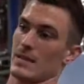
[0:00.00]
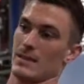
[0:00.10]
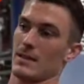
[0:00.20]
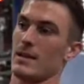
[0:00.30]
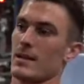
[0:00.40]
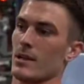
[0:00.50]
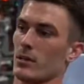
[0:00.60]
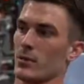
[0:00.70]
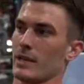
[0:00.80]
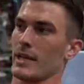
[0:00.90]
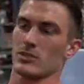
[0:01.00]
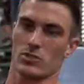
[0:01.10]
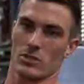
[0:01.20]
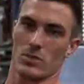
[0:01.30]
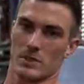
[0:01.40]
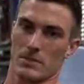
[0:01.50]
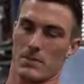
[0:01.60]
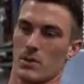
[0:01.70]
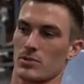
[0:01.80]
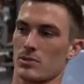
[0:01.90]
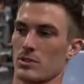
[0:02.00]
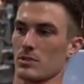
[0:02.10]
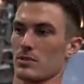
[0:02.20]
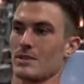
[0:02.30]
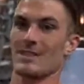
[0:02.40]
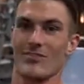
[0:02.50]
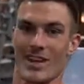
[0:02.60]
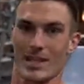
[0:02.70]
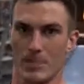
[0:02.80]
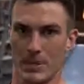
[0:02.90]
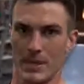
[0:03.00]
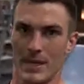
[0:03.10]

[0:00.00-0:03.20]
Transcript: head that really I struggle with the most to develop,